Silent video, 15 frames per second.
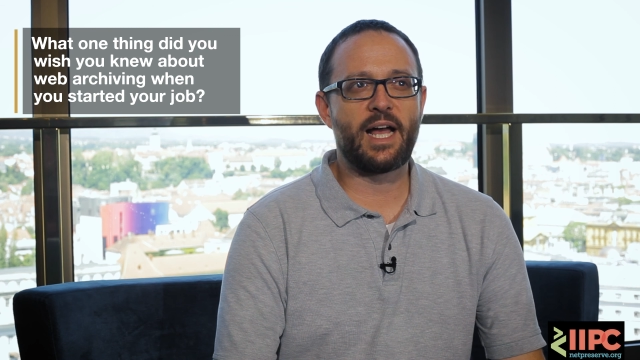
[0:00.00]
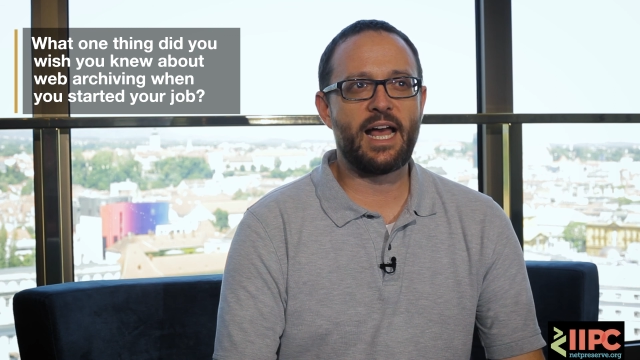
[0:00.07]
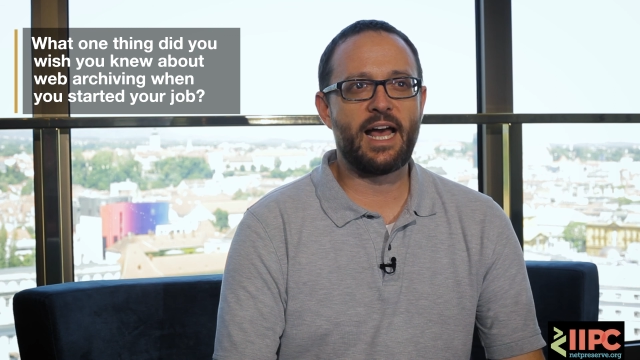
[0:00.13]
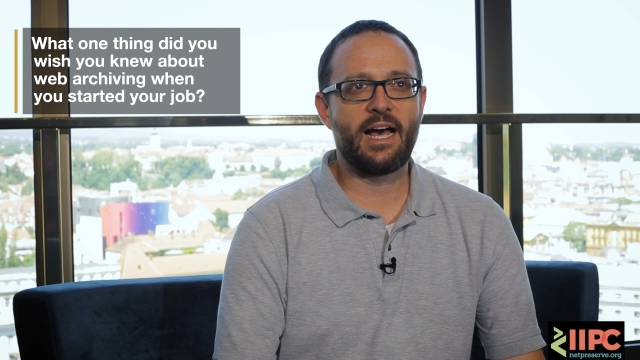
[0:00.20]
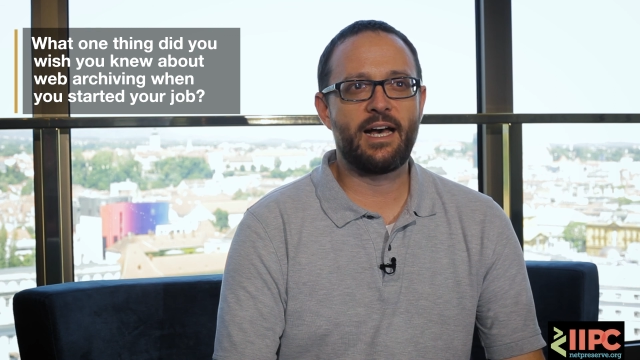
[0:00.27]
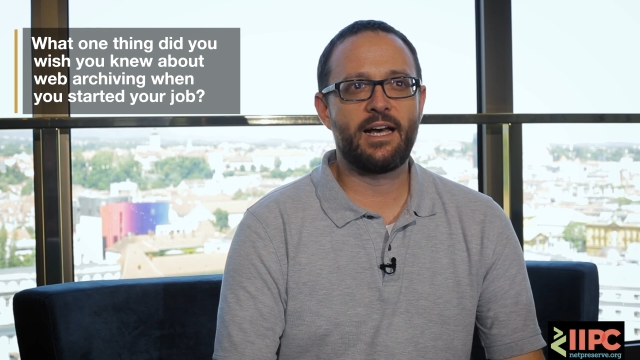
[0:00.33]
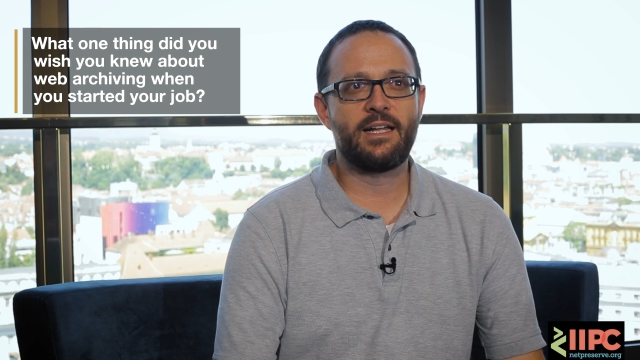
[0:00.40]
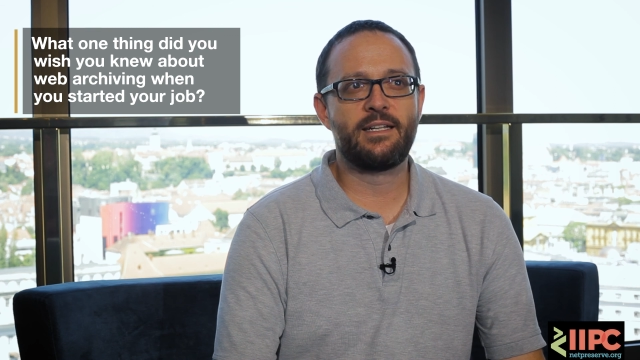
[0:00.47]

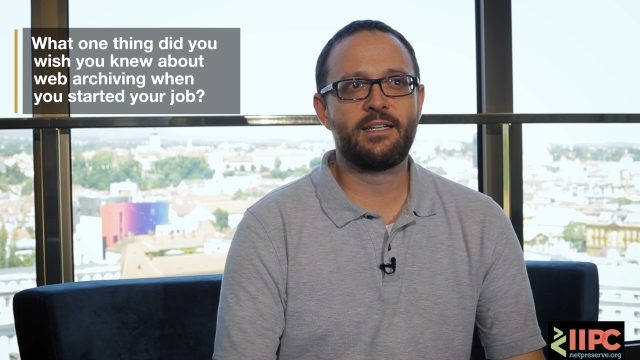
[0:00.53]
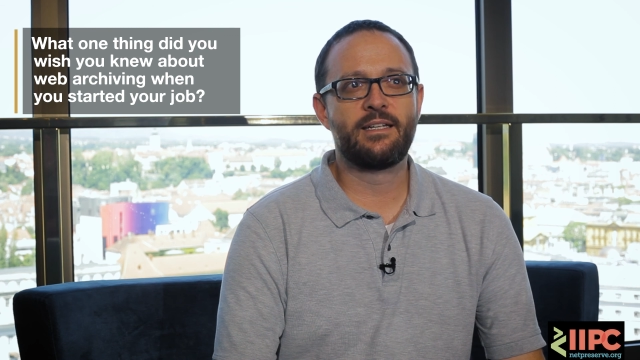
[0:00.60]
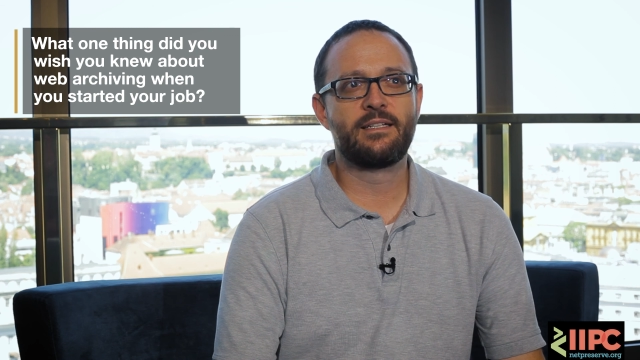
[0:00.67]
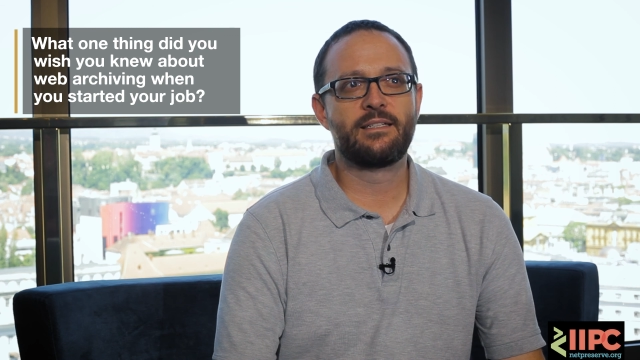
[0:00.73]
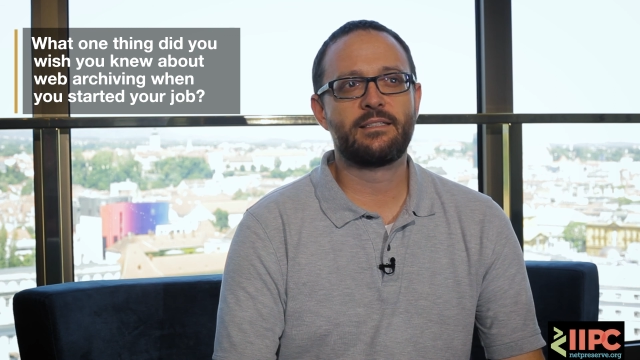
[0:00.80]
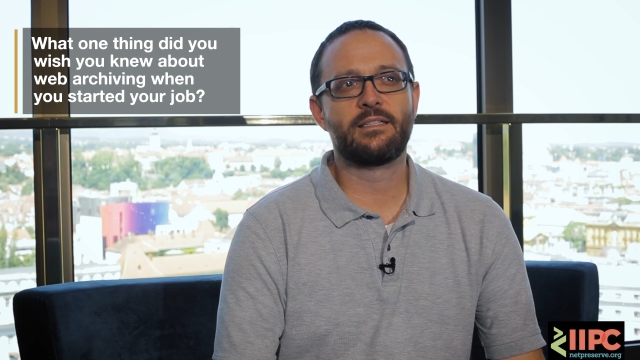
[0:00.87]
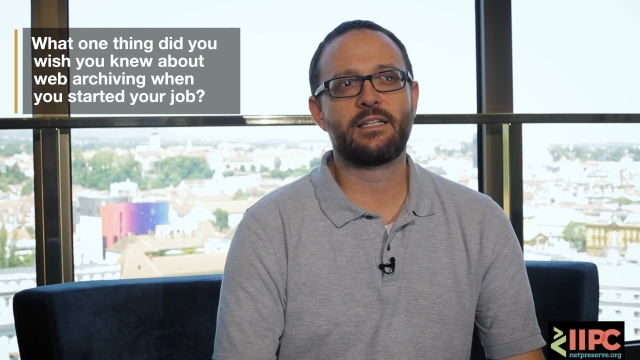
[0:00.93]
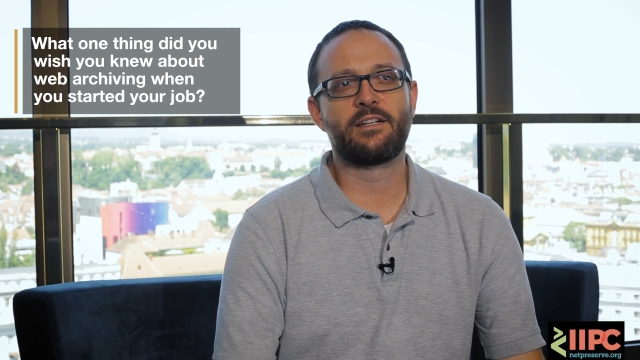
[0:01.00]
had
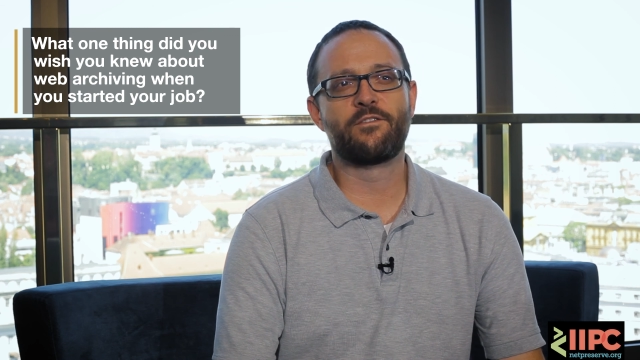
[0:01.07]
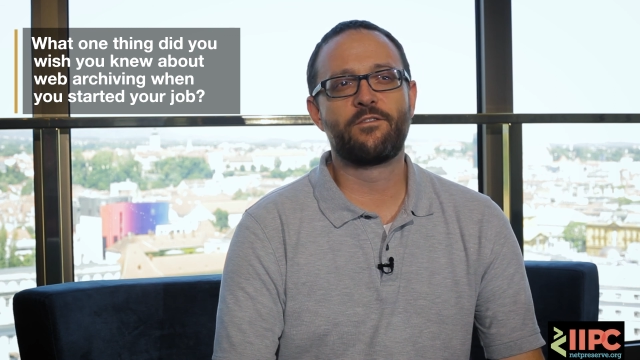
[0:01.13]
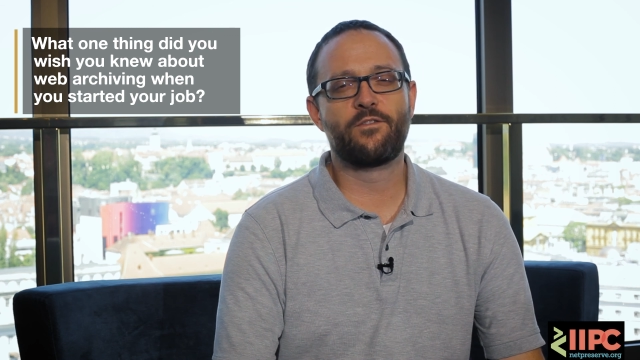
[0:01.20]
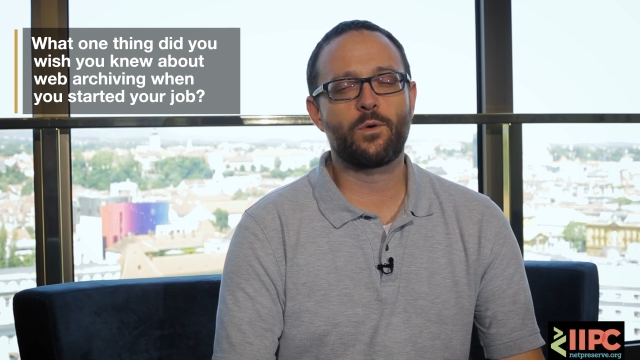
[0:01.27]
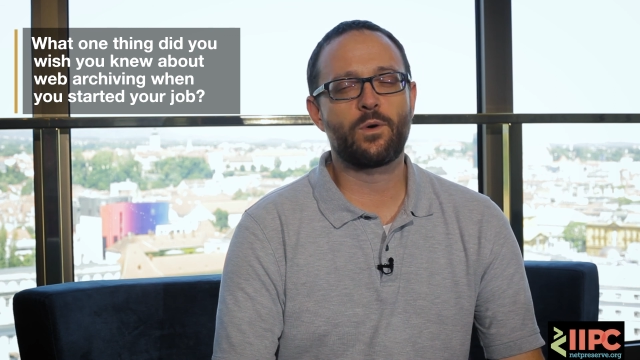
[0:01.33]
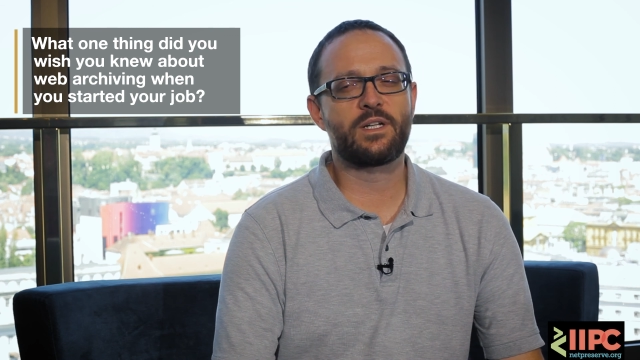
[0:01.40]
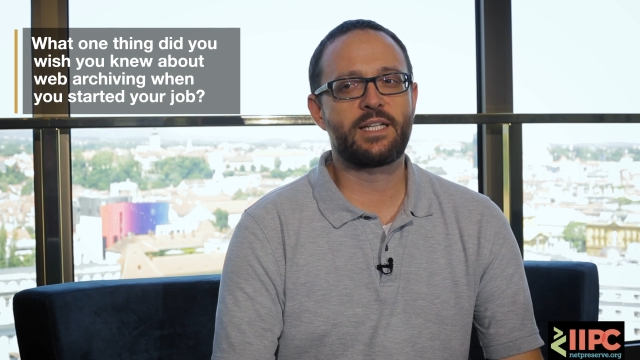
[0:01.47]
like 4